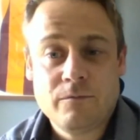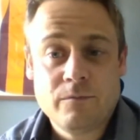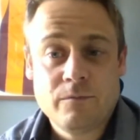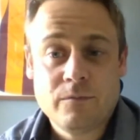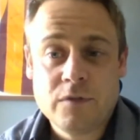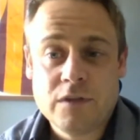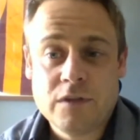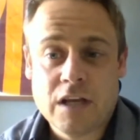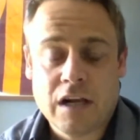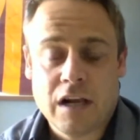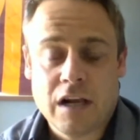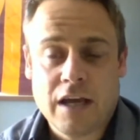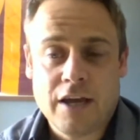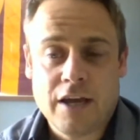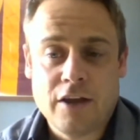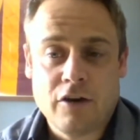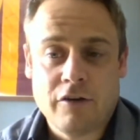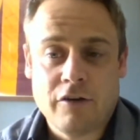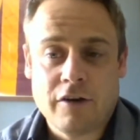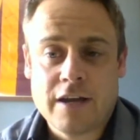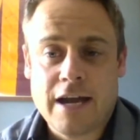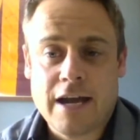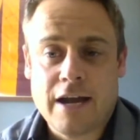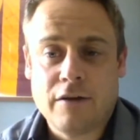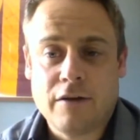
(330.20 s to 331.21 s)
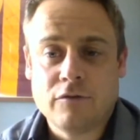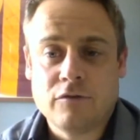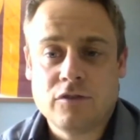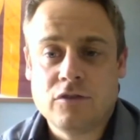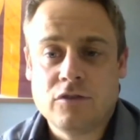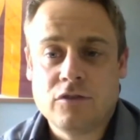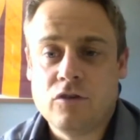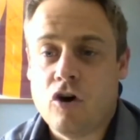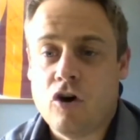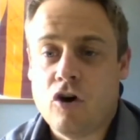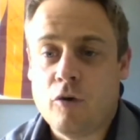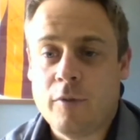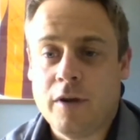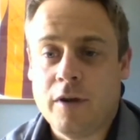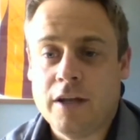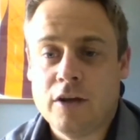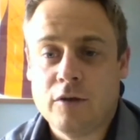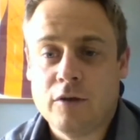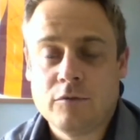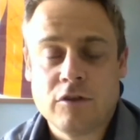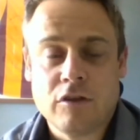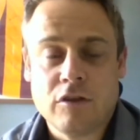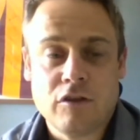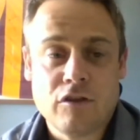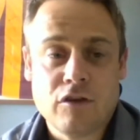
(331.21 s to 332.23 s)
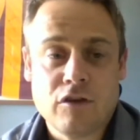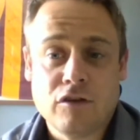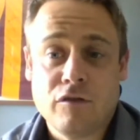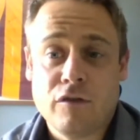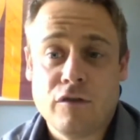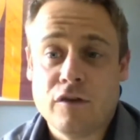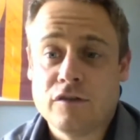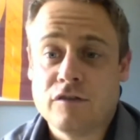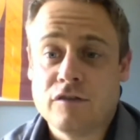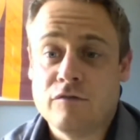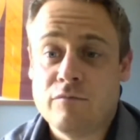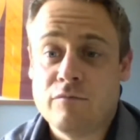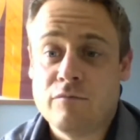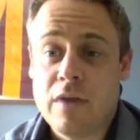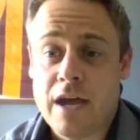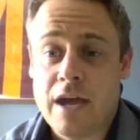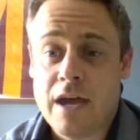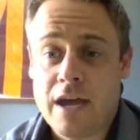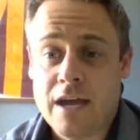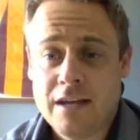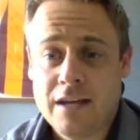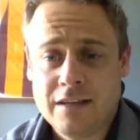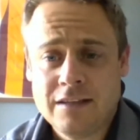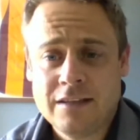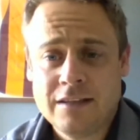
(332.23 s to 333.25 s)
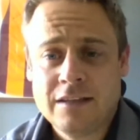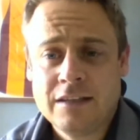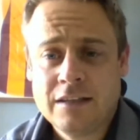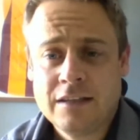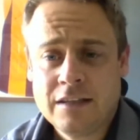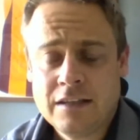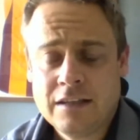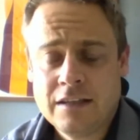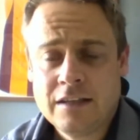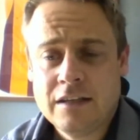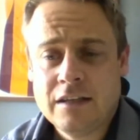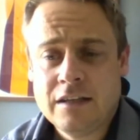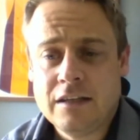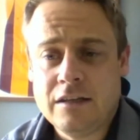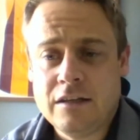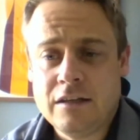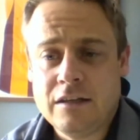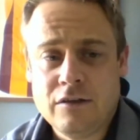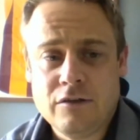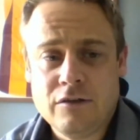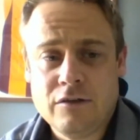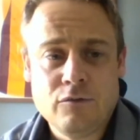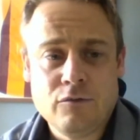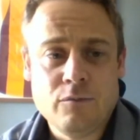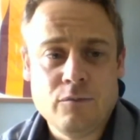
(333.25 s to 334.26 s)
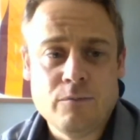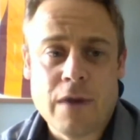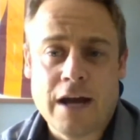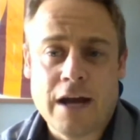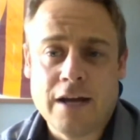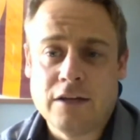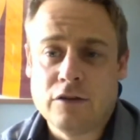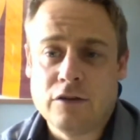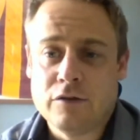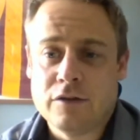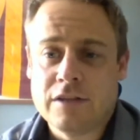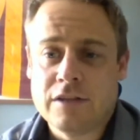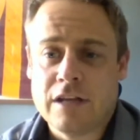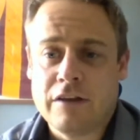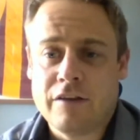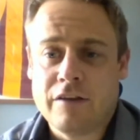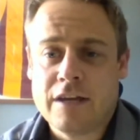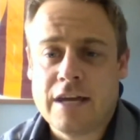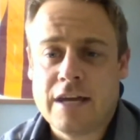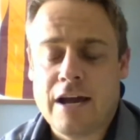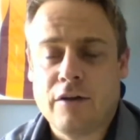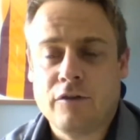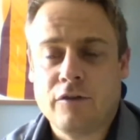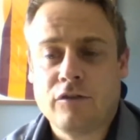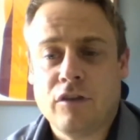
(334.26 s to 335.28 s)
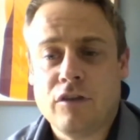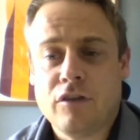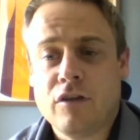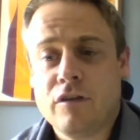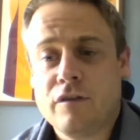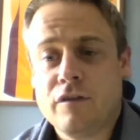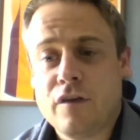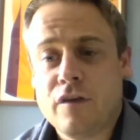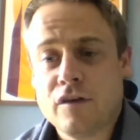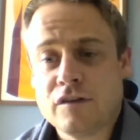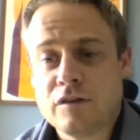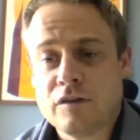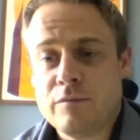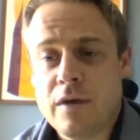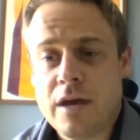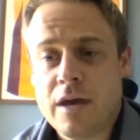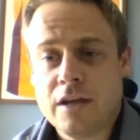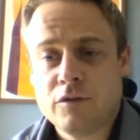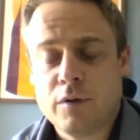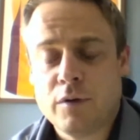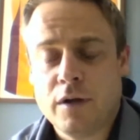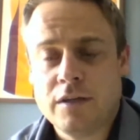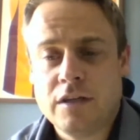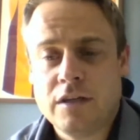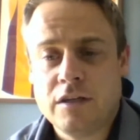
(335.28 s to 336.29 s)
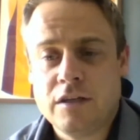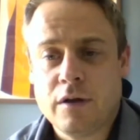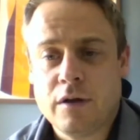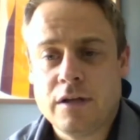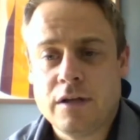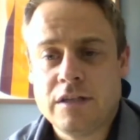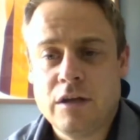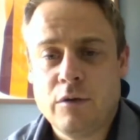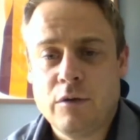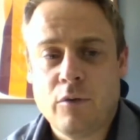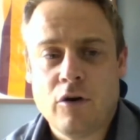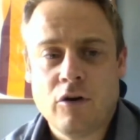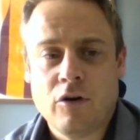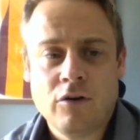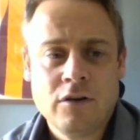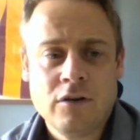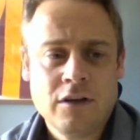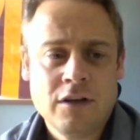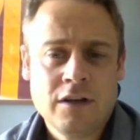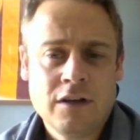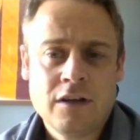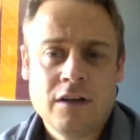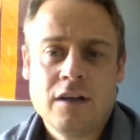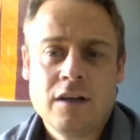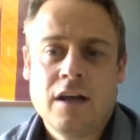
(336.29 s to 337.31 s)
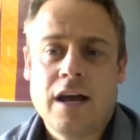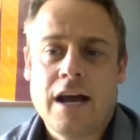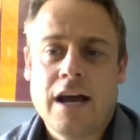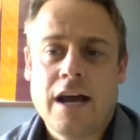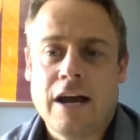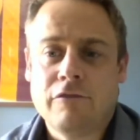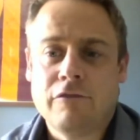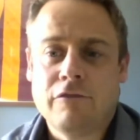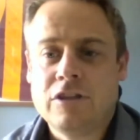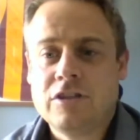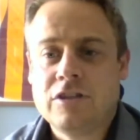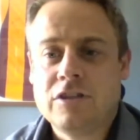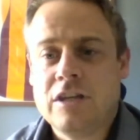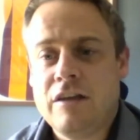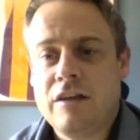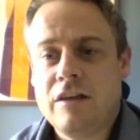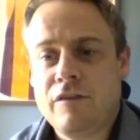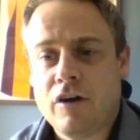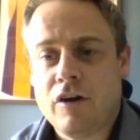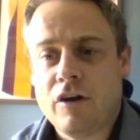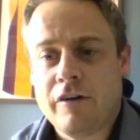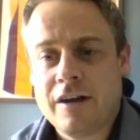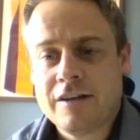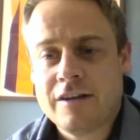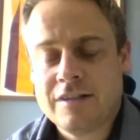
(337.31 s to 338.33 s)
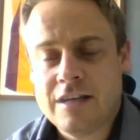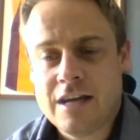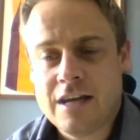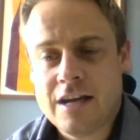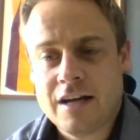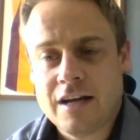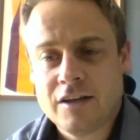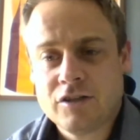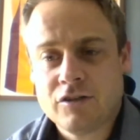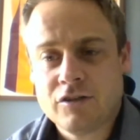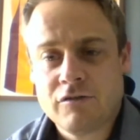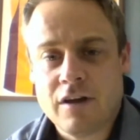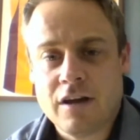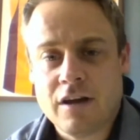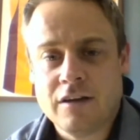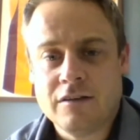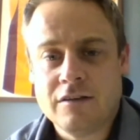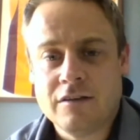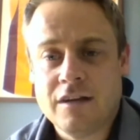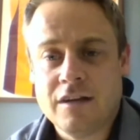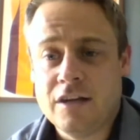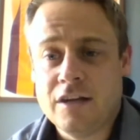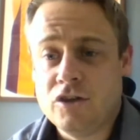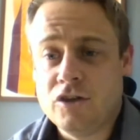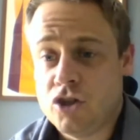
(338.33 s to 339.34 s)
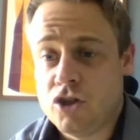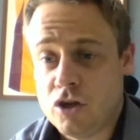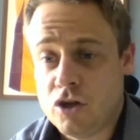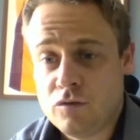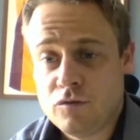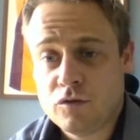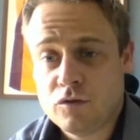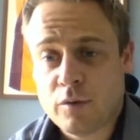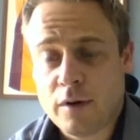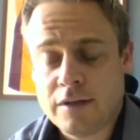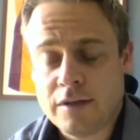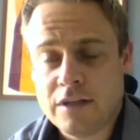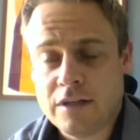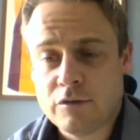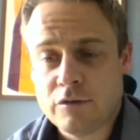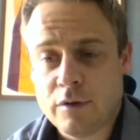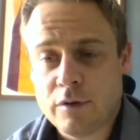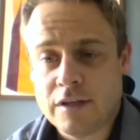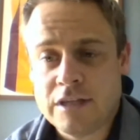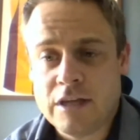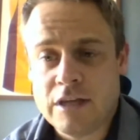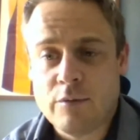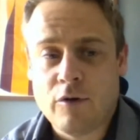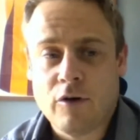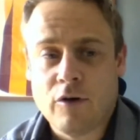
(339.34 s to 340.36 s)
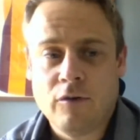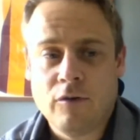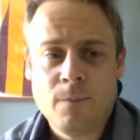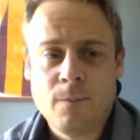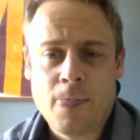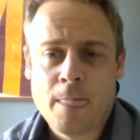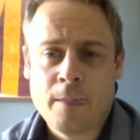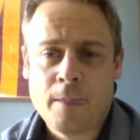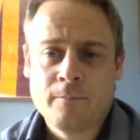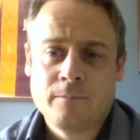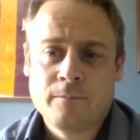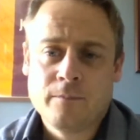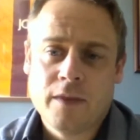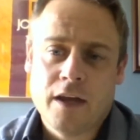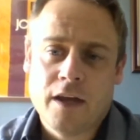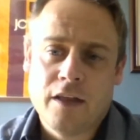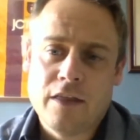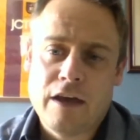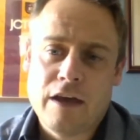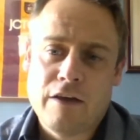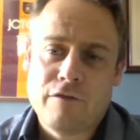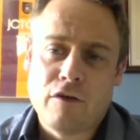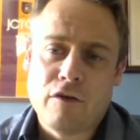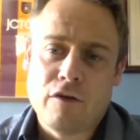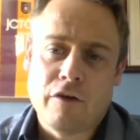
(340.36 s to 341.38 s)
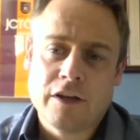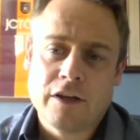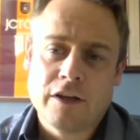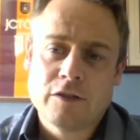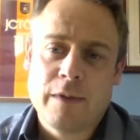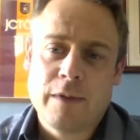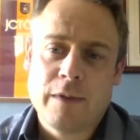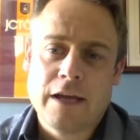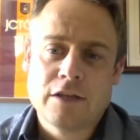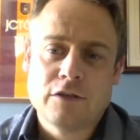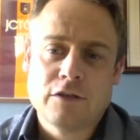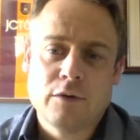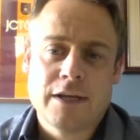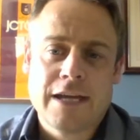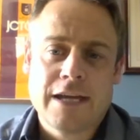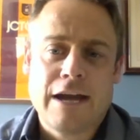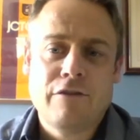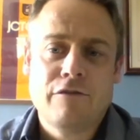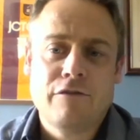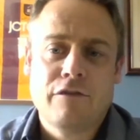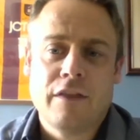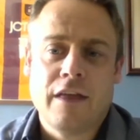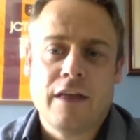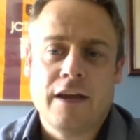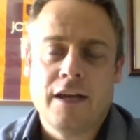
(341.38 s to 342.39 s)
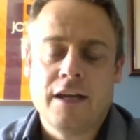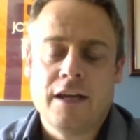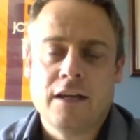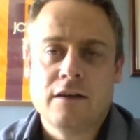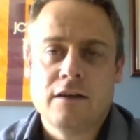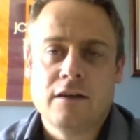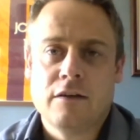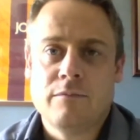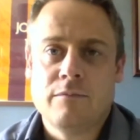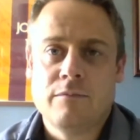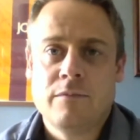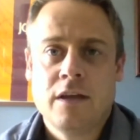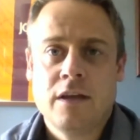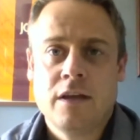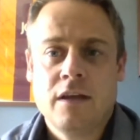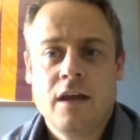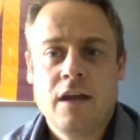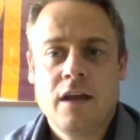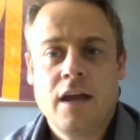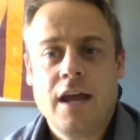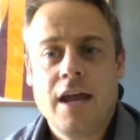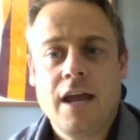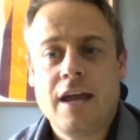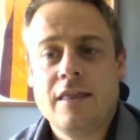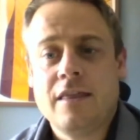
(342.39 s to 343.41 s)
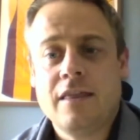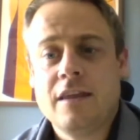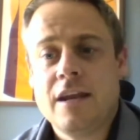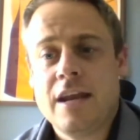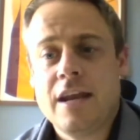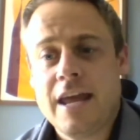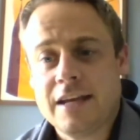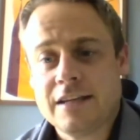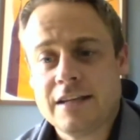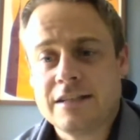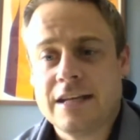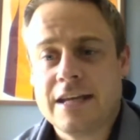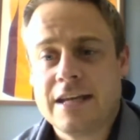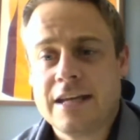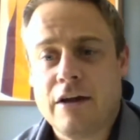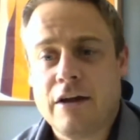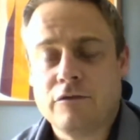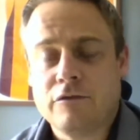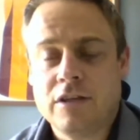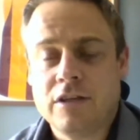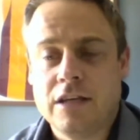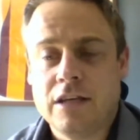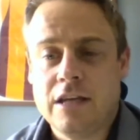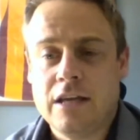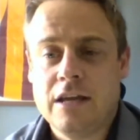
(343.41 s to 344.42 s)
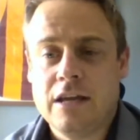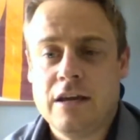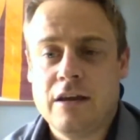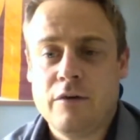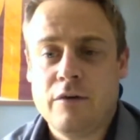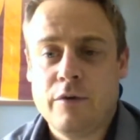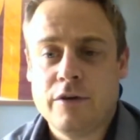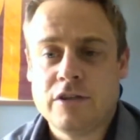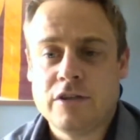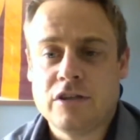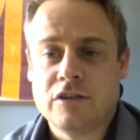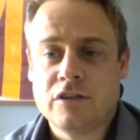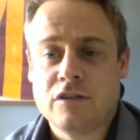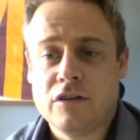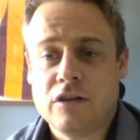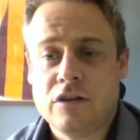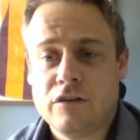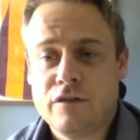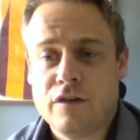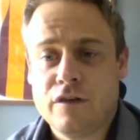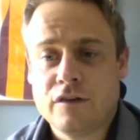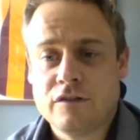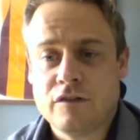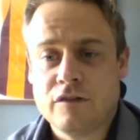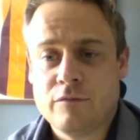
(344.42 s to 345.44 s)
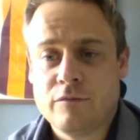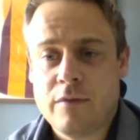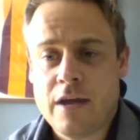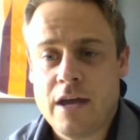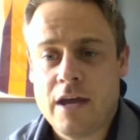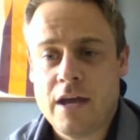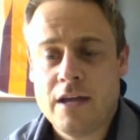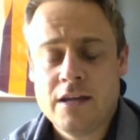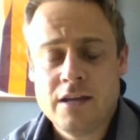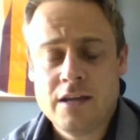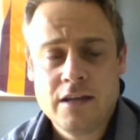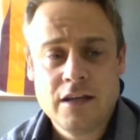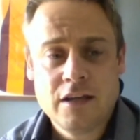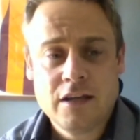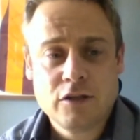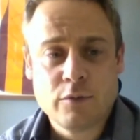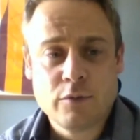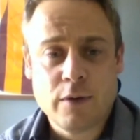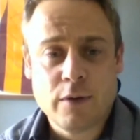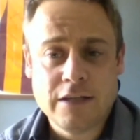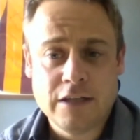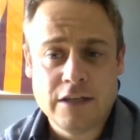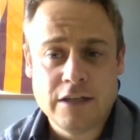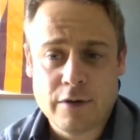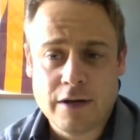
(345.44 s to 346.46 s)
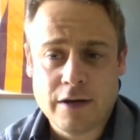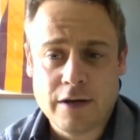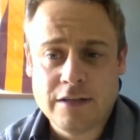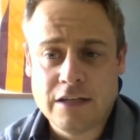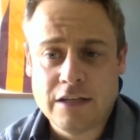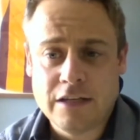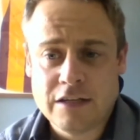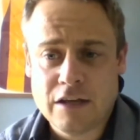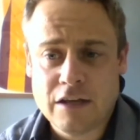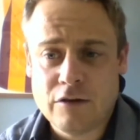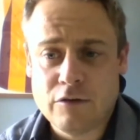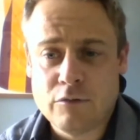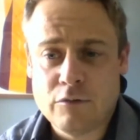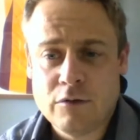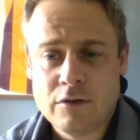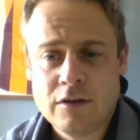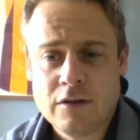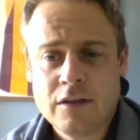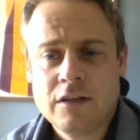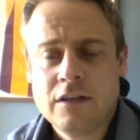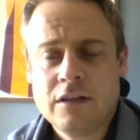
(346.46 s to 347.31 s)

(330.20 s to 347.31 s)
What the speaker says: declare your accounts normally up to the 31st of May, you might do a set of accounts the 31st of May 2021 and receive your SEIS grant in June 2021, and therefore expect to account for that income in the next accounting year, which is 31st of May 2022.